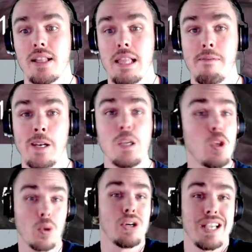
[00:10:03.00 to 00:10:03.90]
the money,
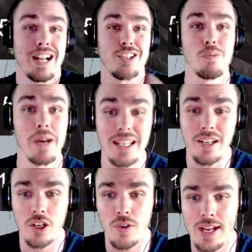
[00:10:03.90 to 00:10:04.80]
you already got your money, and
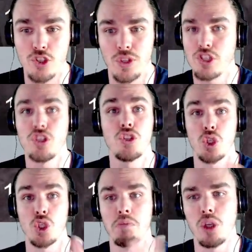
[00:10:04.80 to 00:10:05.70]
congratulations,
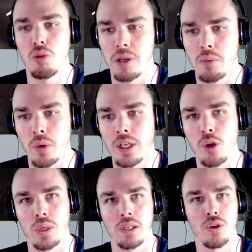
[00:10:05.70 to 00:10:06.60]
assuming you'd been rolling
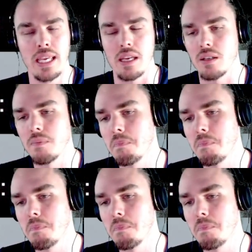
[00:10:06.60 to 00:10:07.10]
greed or need.